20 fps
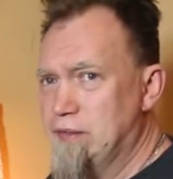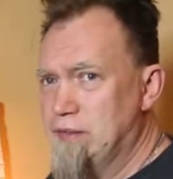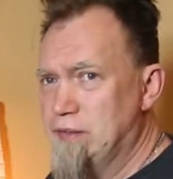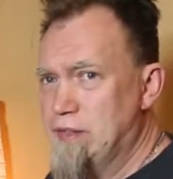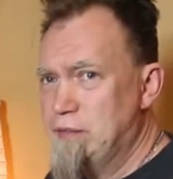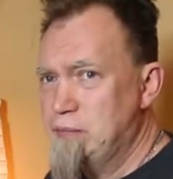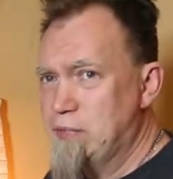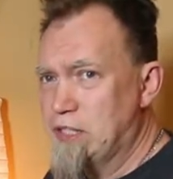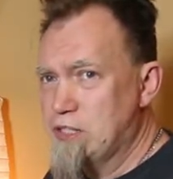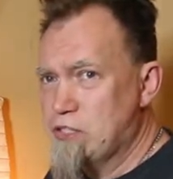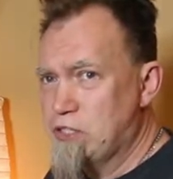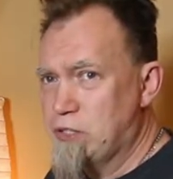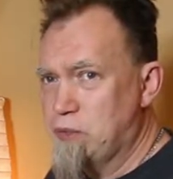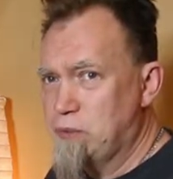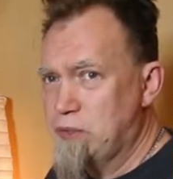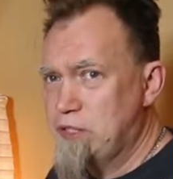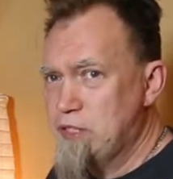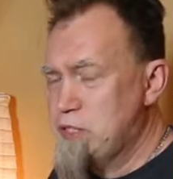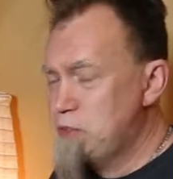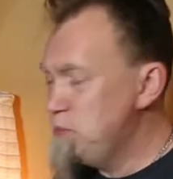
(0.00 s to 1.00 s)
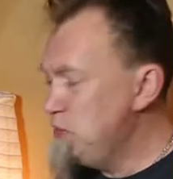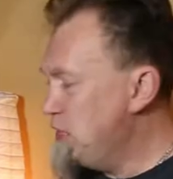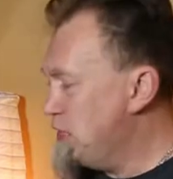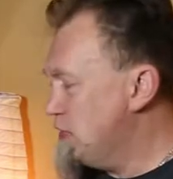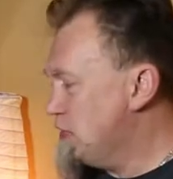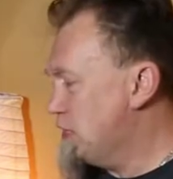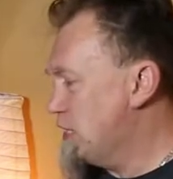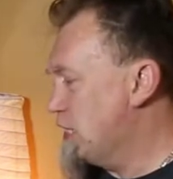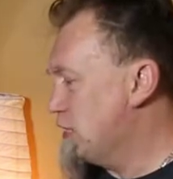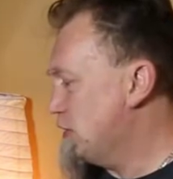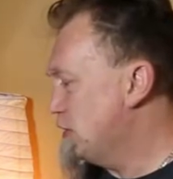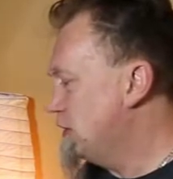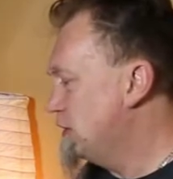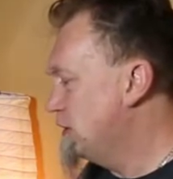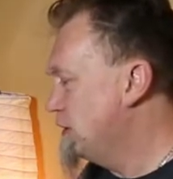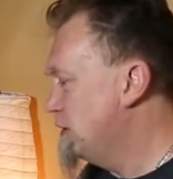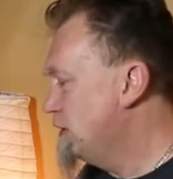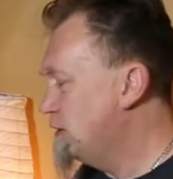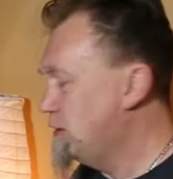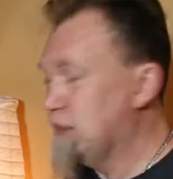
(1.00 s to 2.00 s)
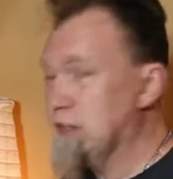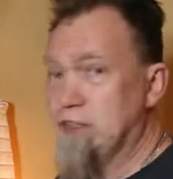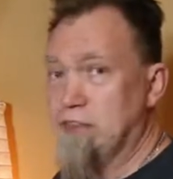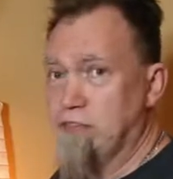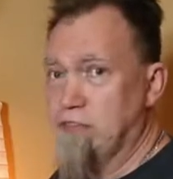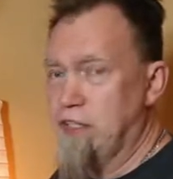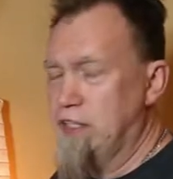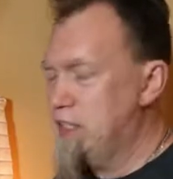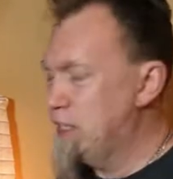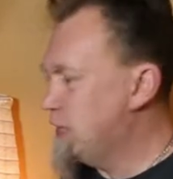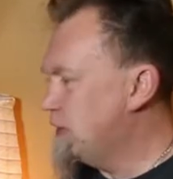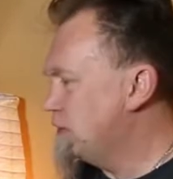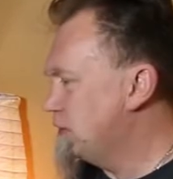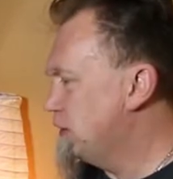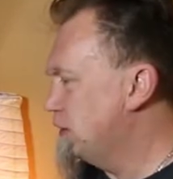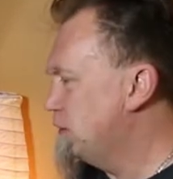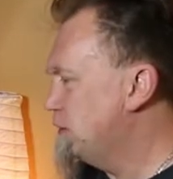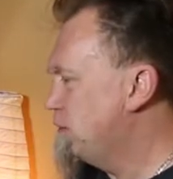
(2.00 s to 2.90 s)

I'm not sure what this means yet. Let's find out.